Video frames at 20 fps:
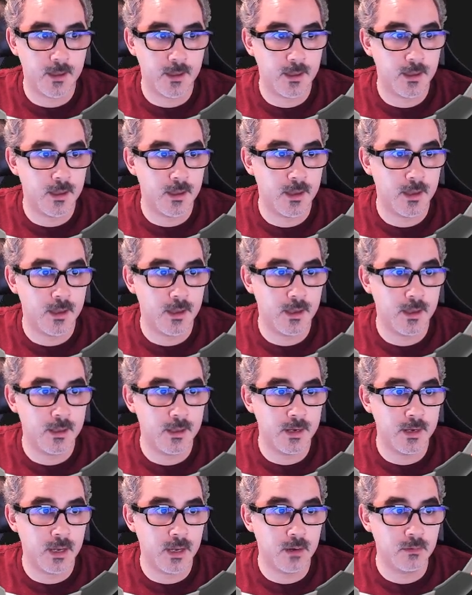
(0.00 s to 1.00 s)

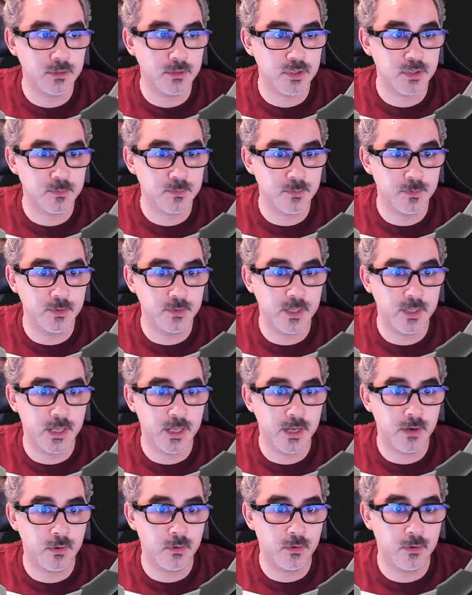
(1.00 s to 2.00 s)
and I will just put
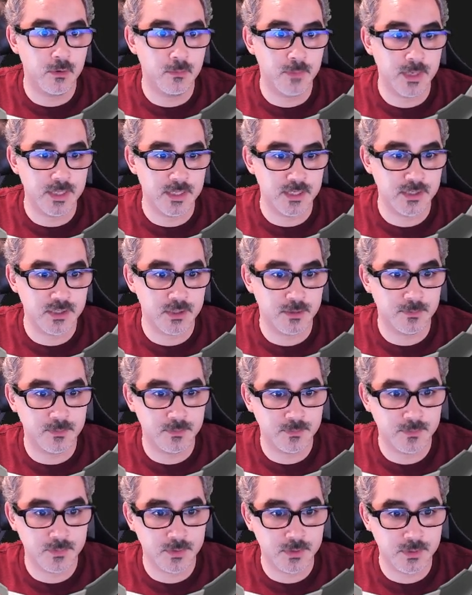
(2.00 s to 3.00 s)
that on my desktop.
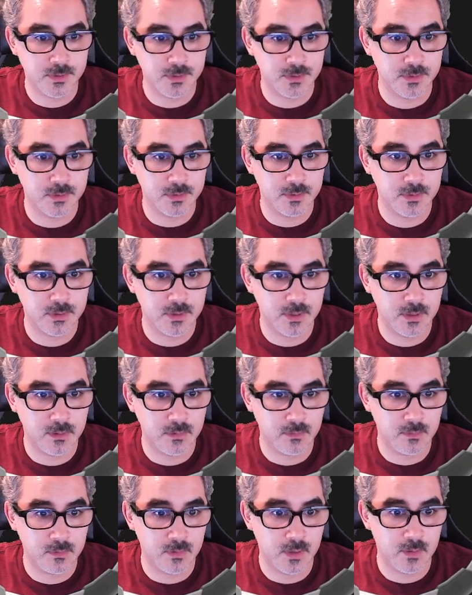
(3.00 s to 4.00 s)
So I
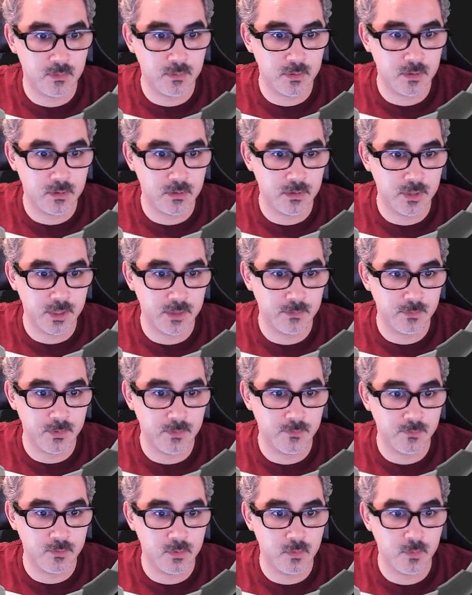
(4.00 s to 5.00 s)
will call that
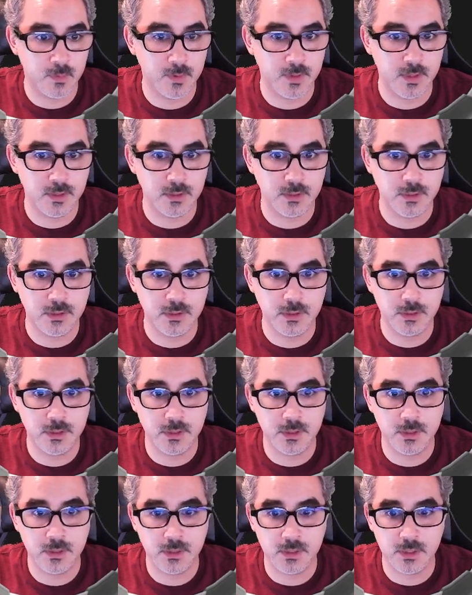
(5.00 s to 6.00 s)
beautiful the dirt.
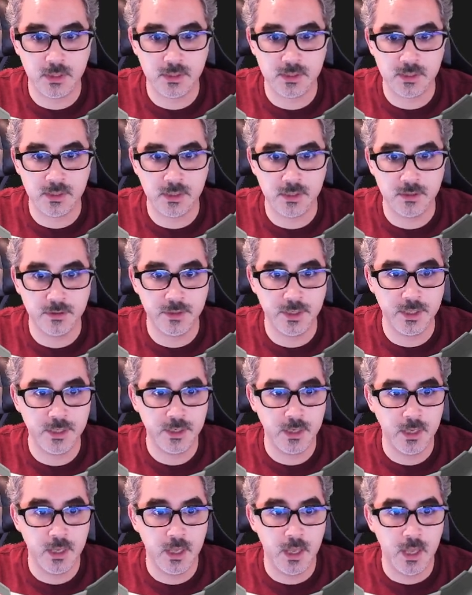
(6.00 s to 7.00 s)
That's a dirty.
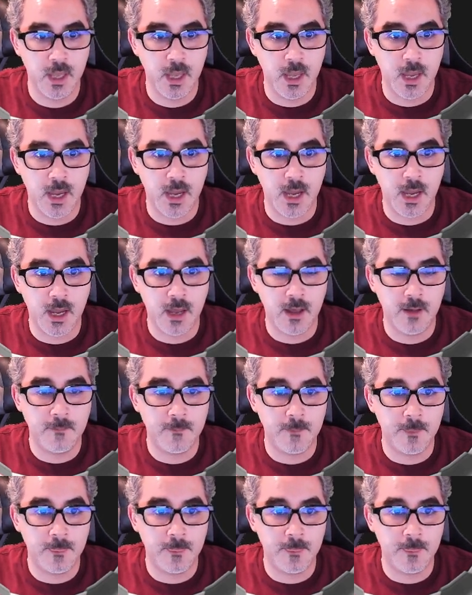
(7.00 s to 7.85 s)
Um,